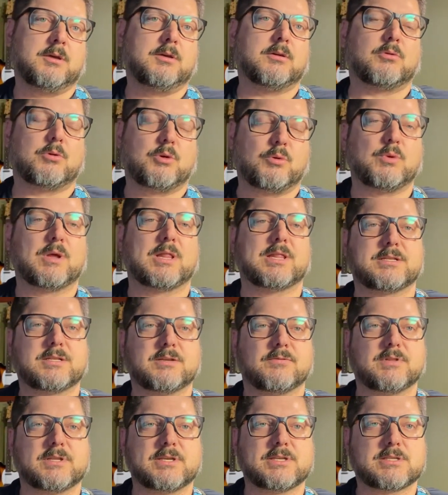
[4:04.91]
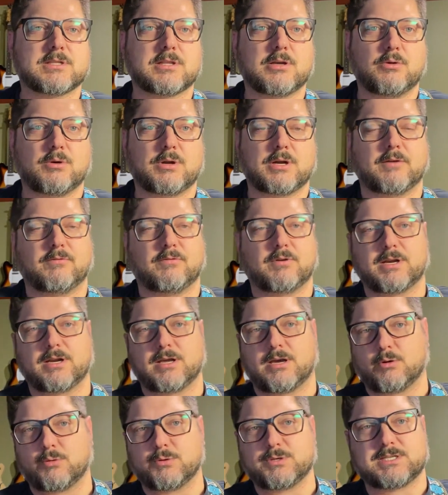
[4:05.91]
or relatively slow, and I find
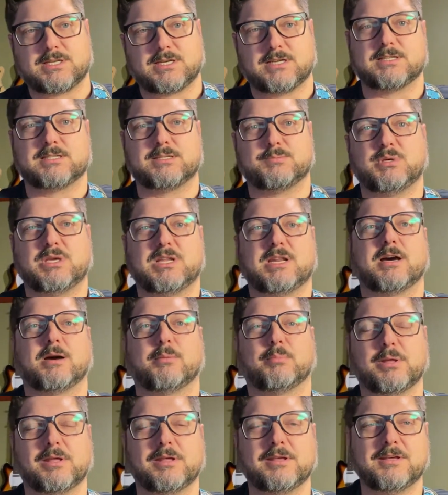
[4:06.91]
I always tend to speed up.